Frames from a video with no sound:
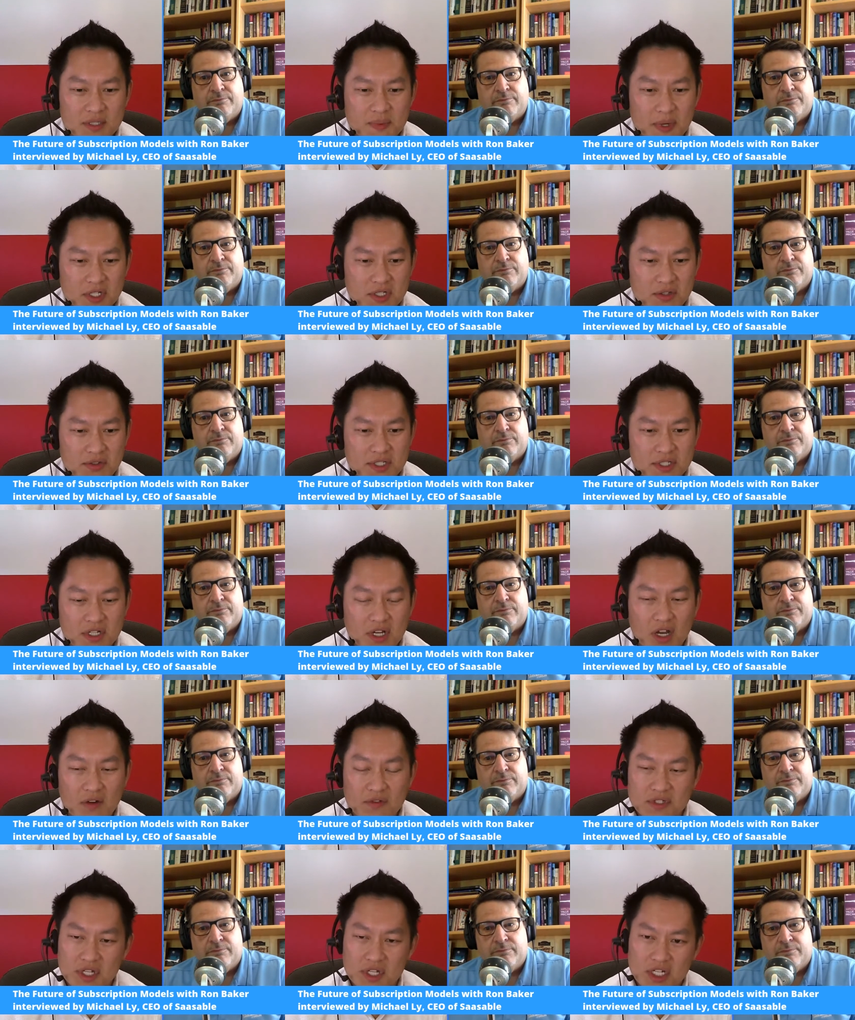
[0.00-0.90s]
Speaker 1: especially in this
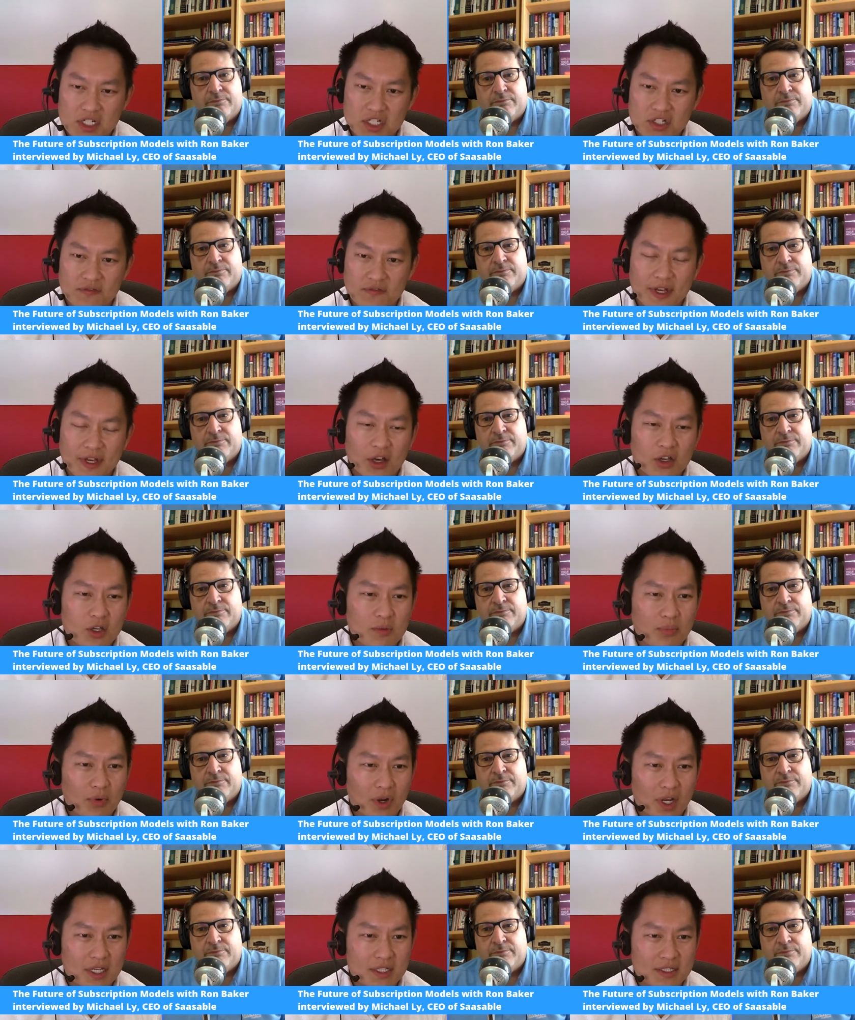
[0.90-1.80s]
conversation of value
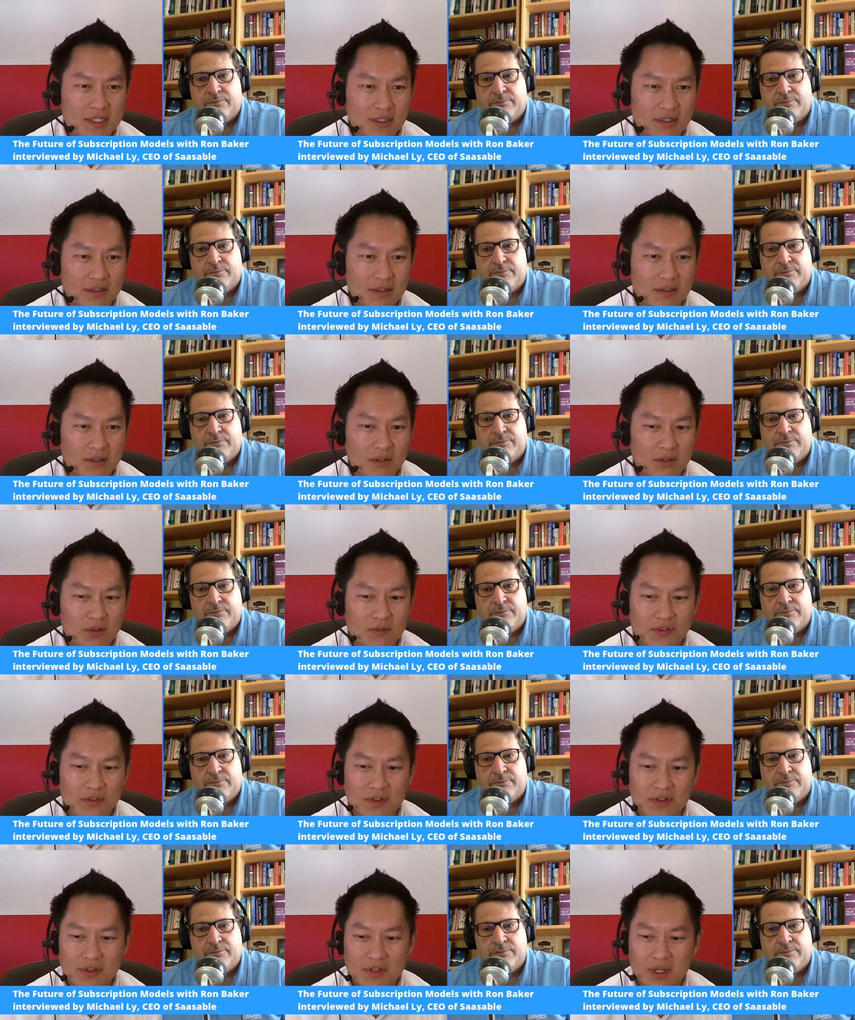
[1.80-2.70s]
pricing
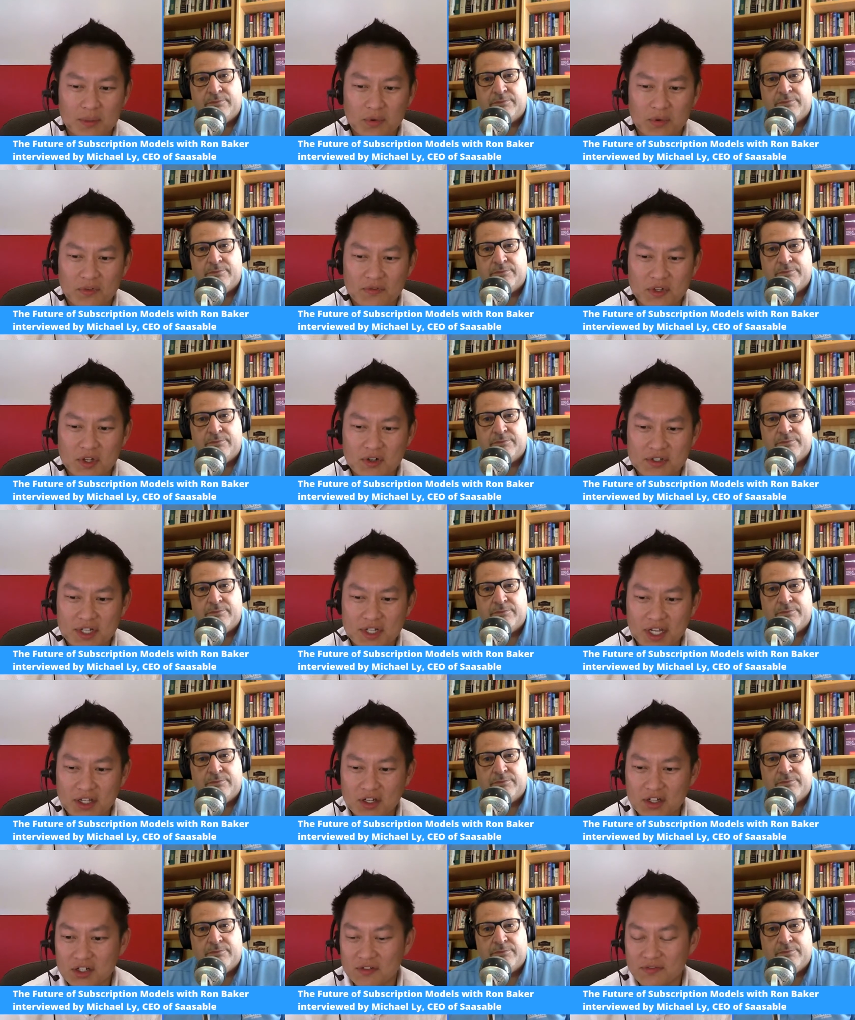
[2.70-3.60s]
over the number of years
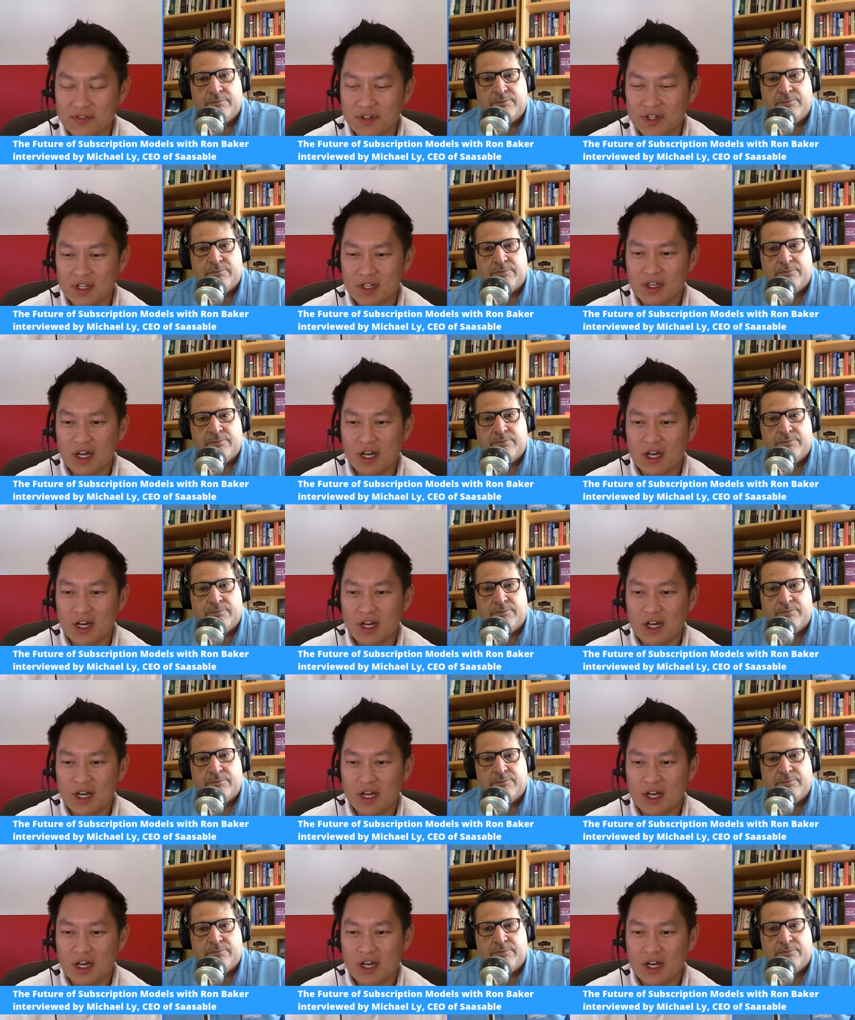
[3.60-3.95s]
i could have